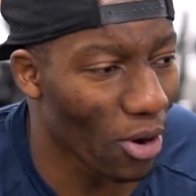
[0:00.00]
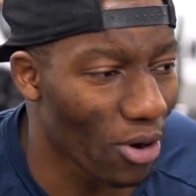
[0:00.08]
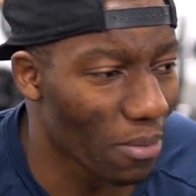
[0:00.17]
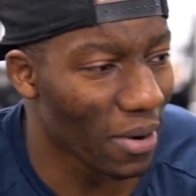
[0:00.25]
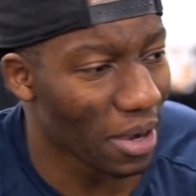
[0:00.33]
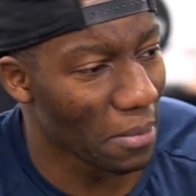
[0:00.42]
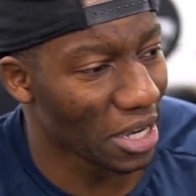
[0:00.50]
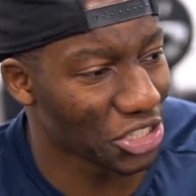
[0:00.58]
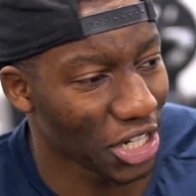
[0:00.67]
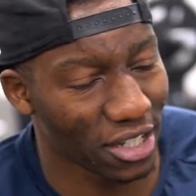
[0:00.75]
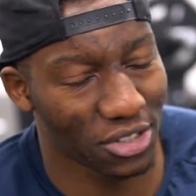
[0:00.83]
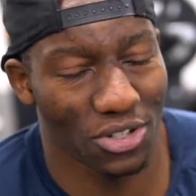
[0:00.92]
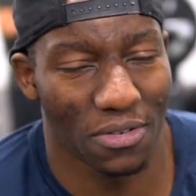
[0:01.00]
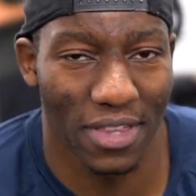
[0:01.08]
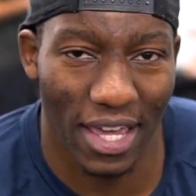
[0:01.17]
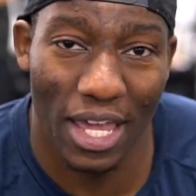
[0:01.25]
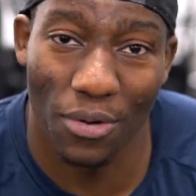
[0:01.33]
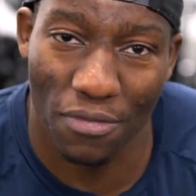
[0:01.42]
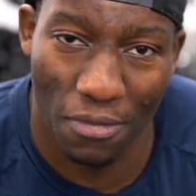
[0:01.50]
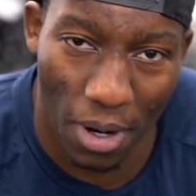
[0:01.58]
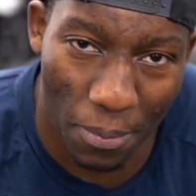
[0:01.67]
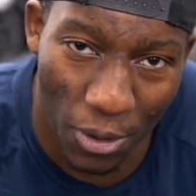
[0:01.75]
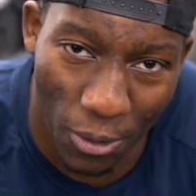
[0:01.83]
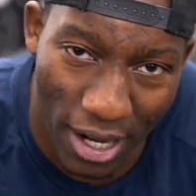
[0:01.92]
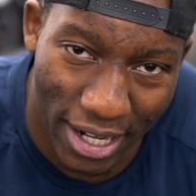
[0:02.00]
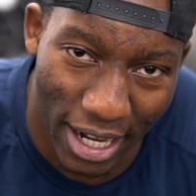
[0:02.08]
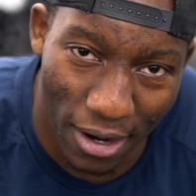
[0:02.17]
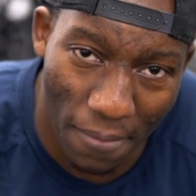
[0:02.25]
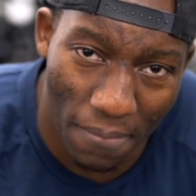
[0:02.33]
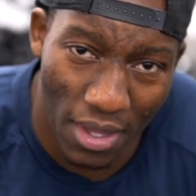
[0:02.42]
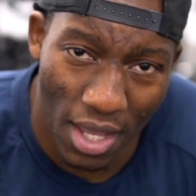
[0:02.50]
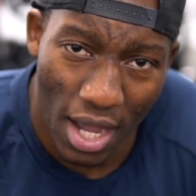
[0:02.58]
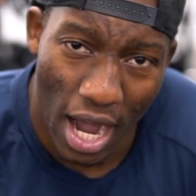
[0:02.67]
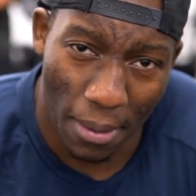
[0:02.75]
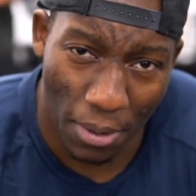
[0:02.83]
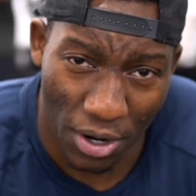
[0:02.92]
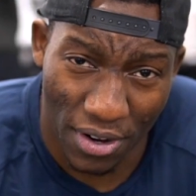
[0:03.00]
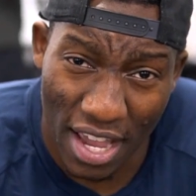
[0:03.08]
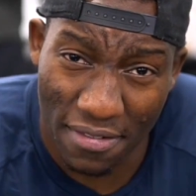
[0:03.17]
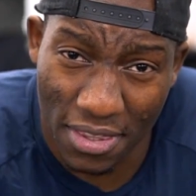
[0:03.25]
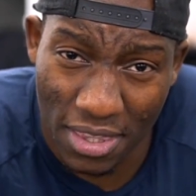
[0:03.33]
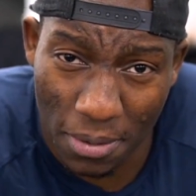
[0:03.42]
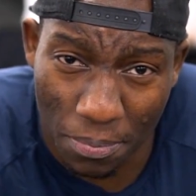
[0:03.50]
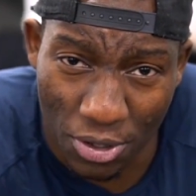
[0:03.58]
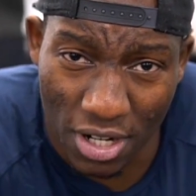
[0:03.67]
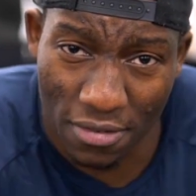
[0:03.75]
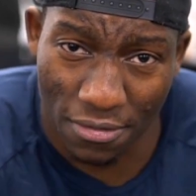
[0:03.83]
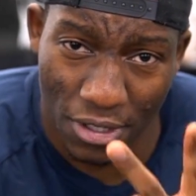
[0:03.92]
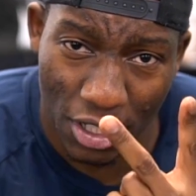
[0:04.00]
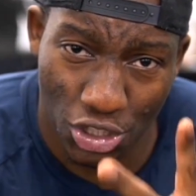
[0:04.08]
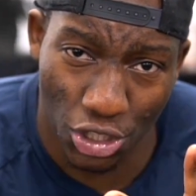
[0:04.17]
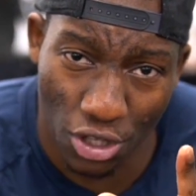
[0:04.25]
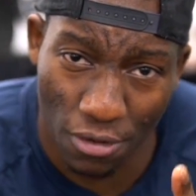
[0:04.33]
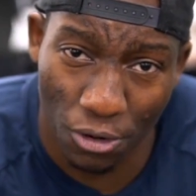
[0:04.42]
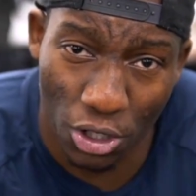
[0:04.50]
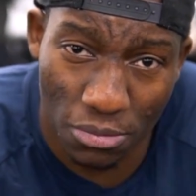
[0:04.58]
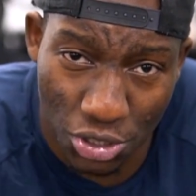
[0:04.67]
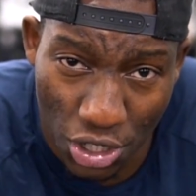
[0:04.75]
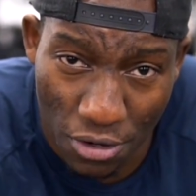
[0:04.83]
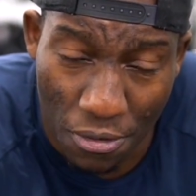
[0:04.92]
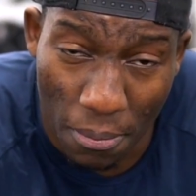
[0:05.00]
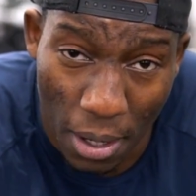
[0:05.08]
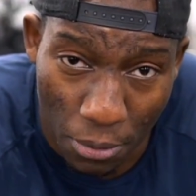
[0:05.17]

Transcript: bold. My shake goes over there. Anyway, for my pre-workout, I'm currently having deep pre V2, volume 2 for my